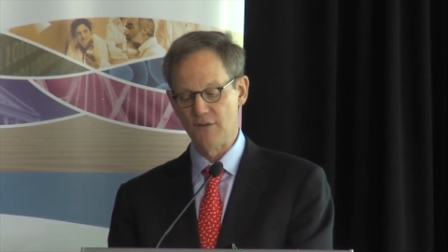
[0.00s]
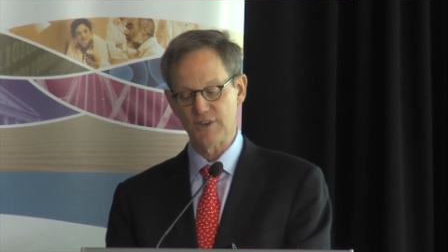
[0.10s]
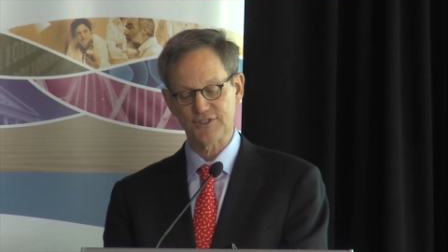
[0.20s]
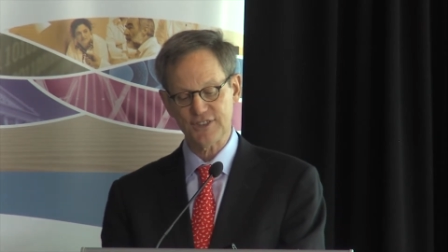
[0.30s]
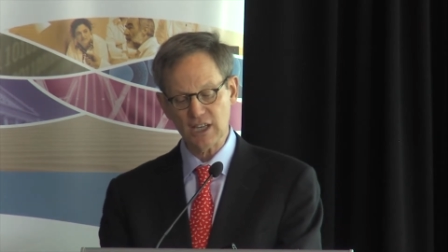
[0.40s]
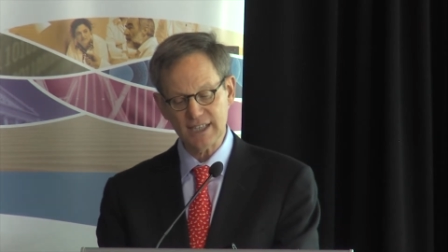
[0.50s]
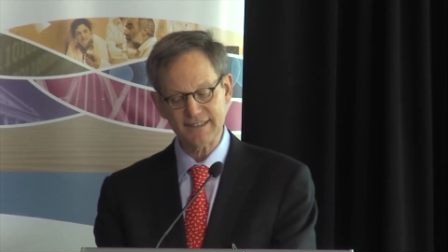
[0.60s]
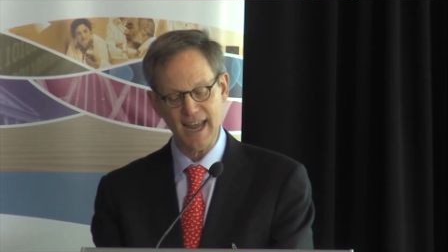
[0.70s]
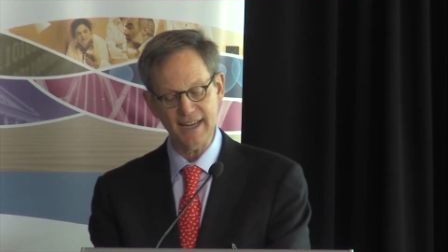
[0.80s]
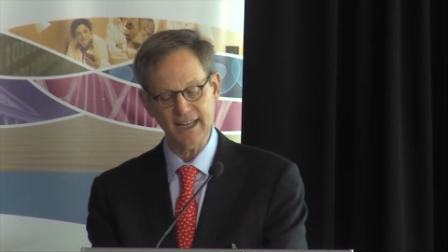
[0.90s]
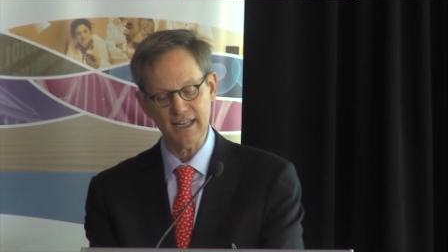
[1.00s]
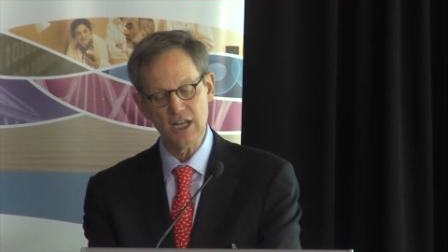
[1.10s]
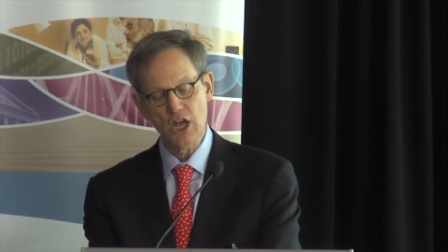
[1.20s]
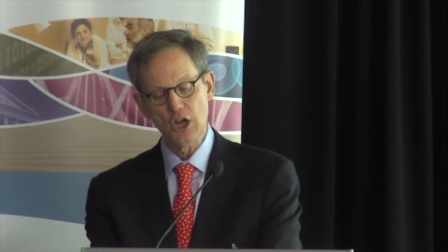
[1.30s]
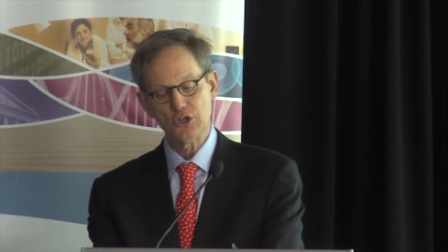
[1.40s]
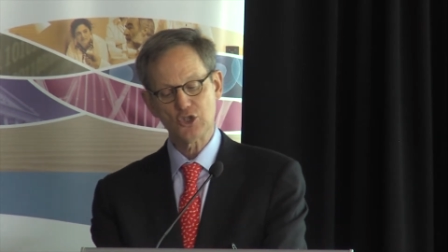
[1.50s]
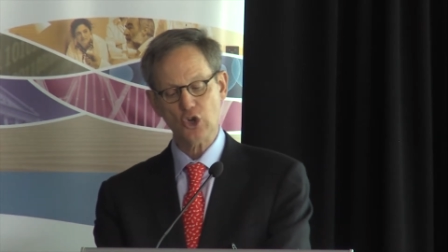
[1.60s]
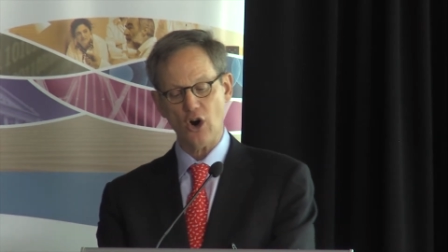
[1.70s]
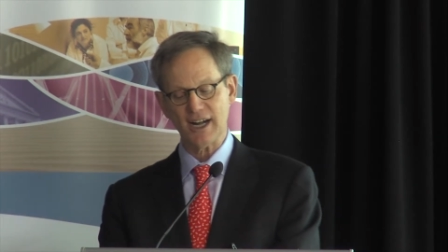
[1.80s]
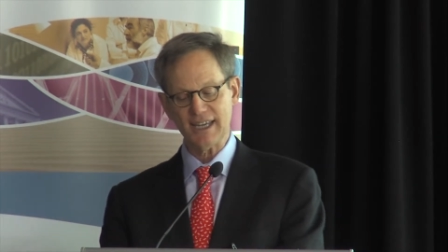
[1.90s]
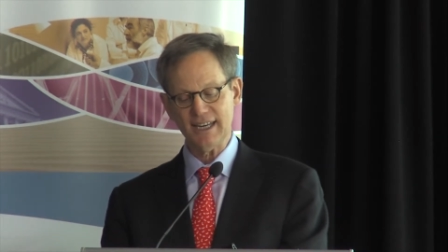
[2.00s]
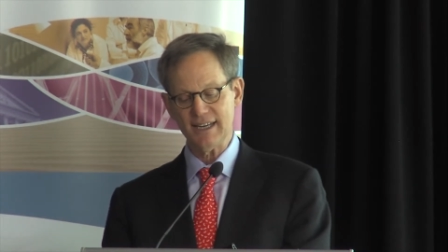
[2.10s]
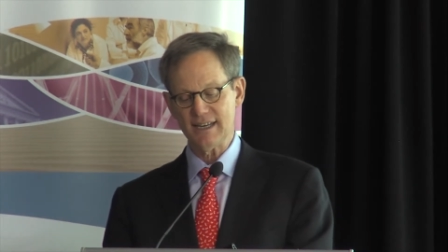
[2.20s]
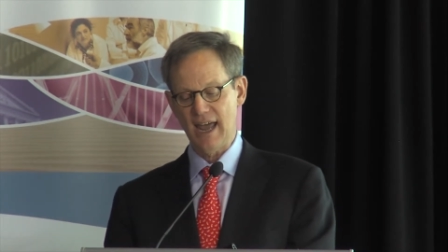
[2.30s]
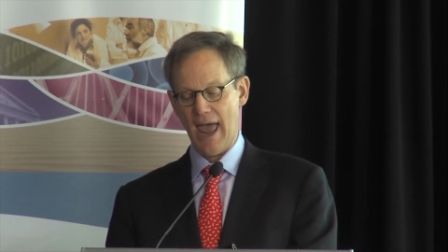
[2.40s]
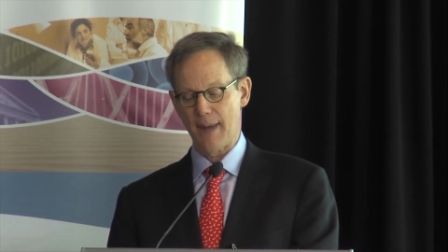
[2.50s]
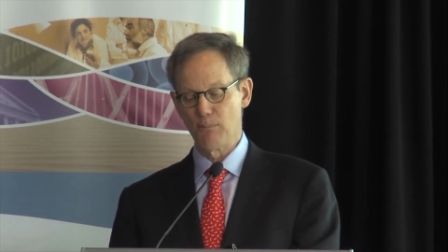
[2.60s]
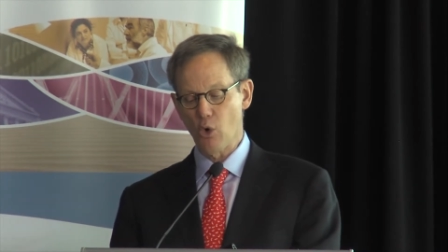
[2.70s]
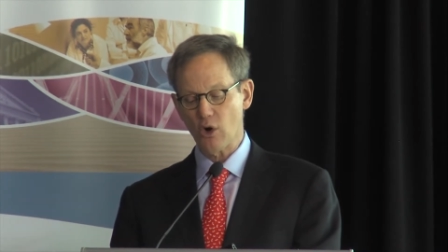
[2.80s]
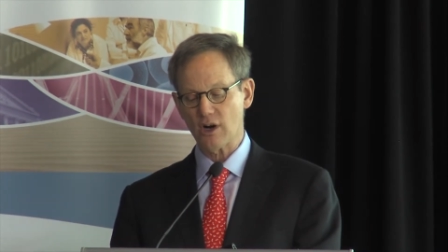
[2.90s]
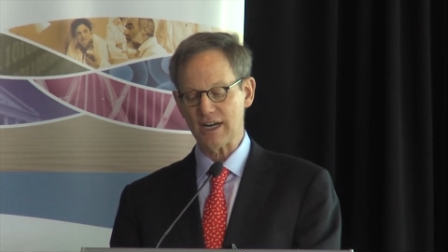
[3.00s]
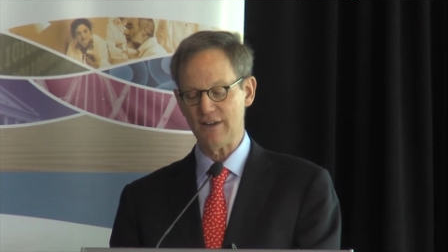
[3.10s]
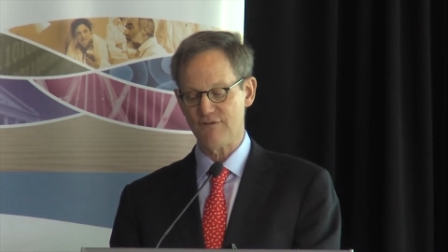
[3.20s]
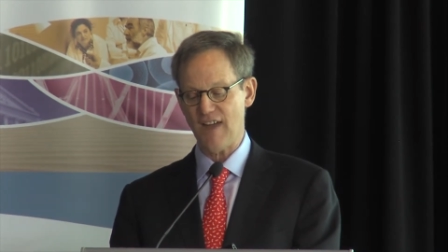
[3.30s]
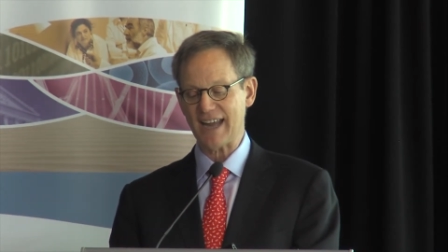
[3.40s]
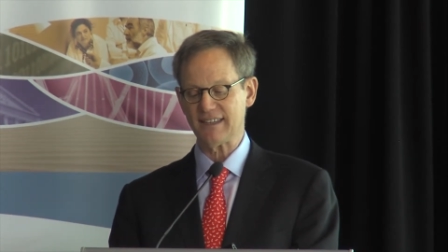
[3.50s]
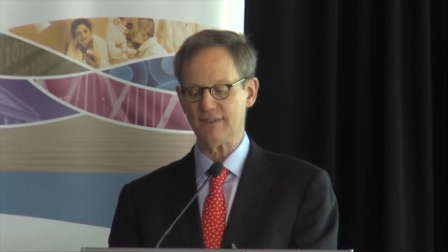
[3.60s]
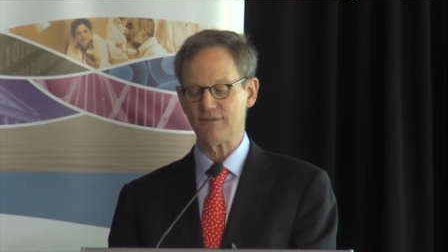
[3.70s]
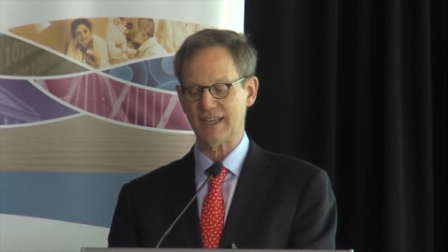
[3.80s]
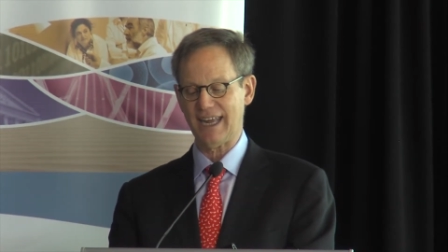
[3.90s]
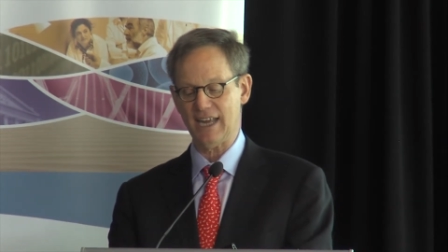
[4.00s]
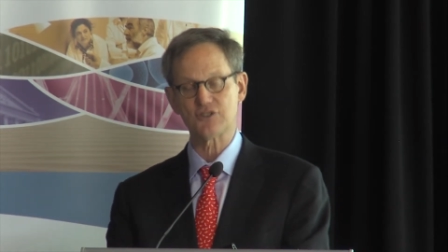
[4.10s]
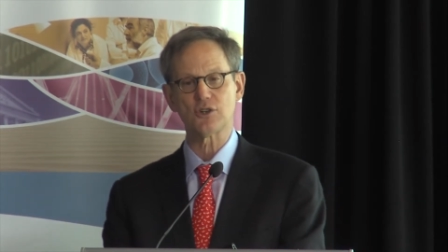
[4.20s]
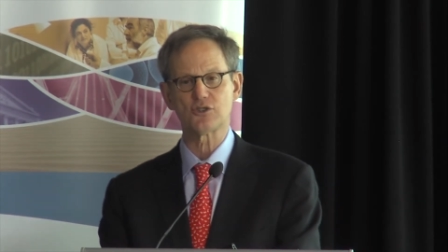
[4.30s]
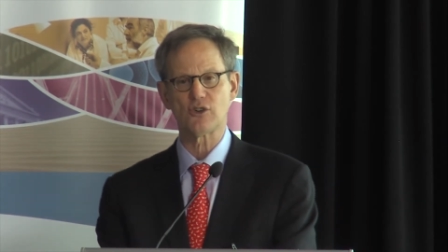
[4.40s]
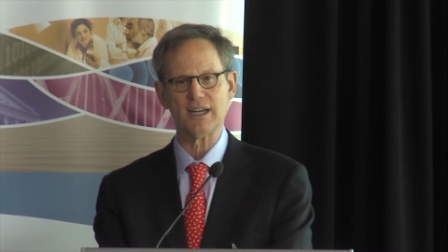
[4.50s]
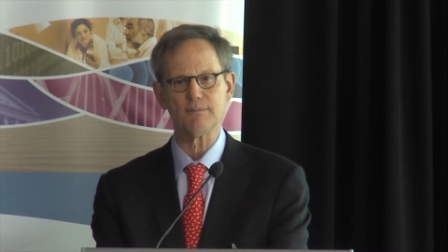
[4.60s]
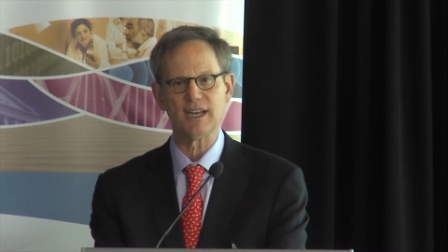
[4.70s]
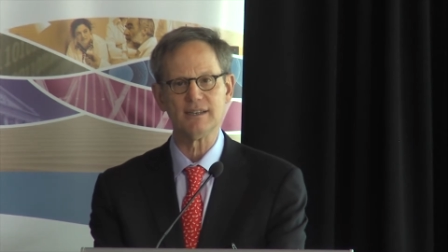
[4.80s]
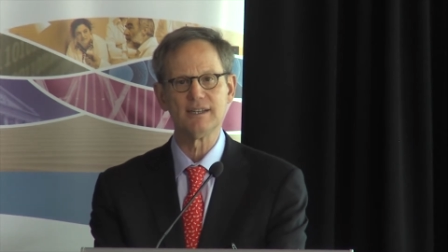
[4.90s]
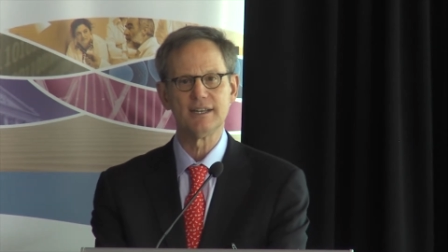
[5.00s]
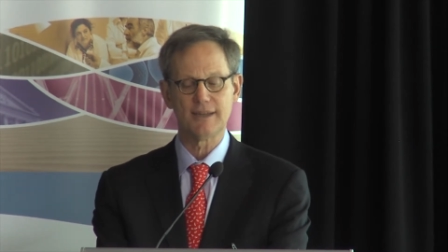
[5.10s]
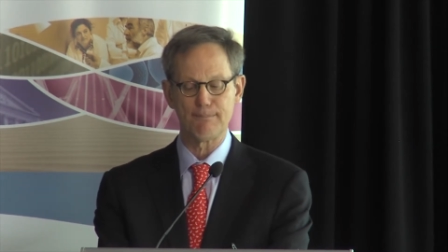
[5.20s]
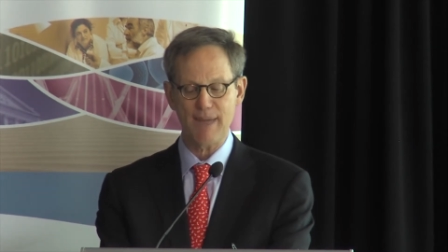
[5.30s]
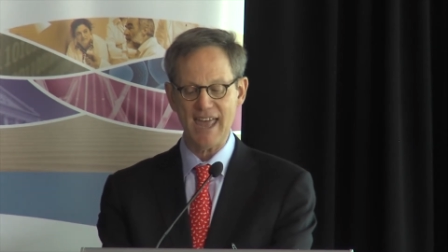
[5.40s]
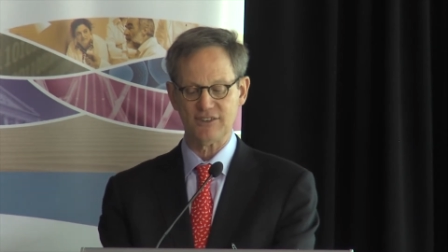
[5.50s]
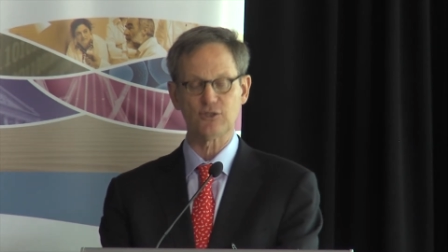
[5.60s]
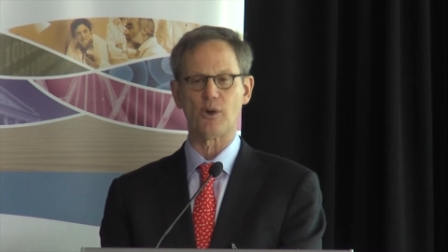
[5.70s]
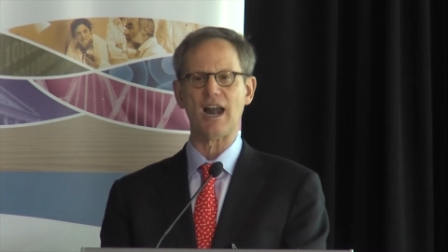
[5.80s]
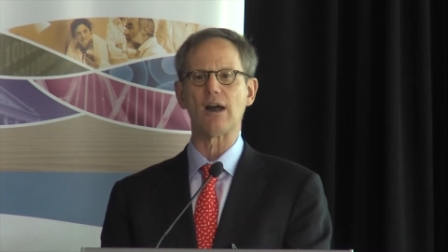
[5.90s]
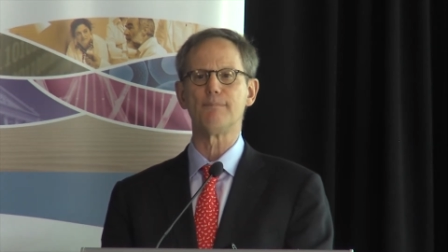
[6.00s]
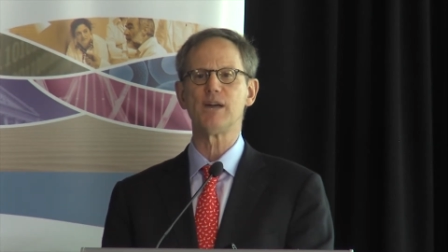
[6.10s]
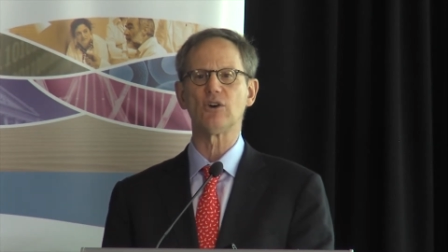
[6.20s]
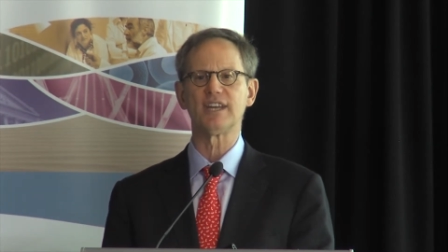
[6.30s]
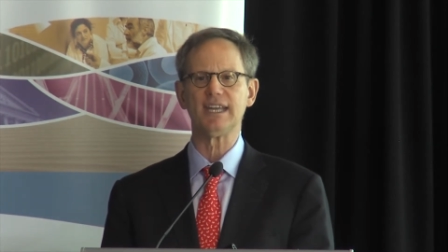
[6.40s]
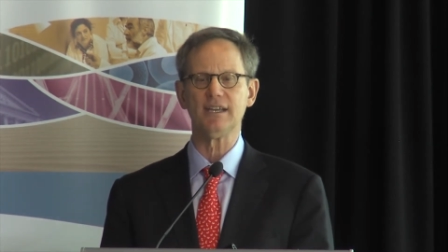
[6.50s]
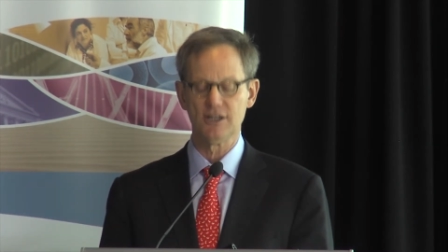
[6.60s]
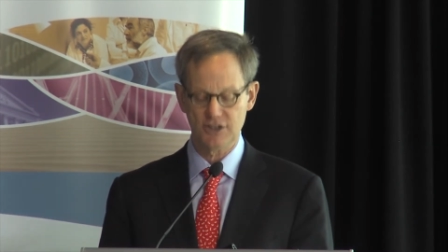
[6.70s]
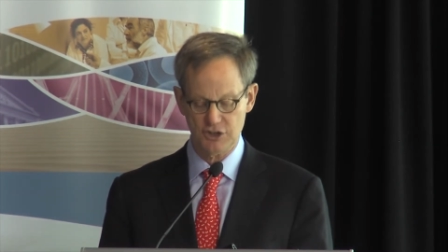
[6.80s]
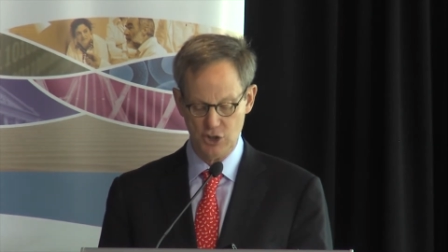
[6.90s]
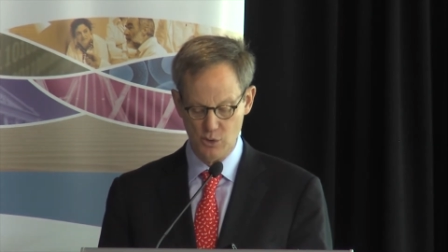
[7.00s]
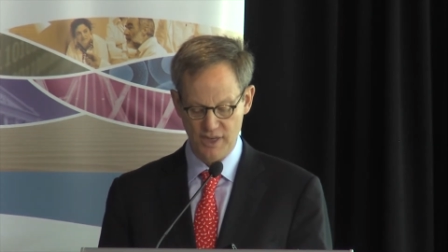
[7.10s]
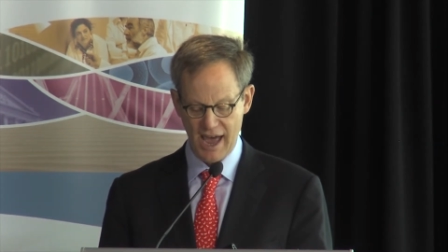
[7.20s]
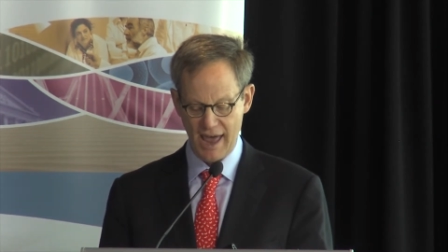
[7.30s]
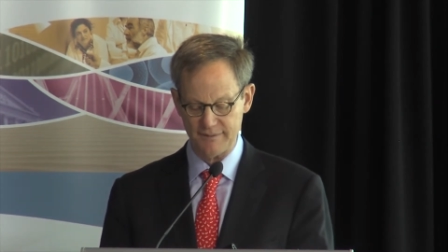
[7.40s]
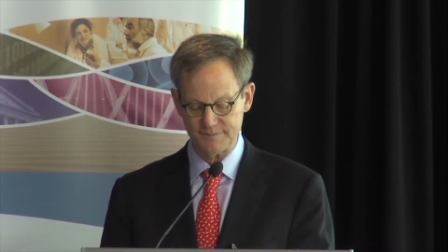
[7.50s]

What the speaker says: Facilitating targeted and more effective cancer treatment depends on our ability to do that.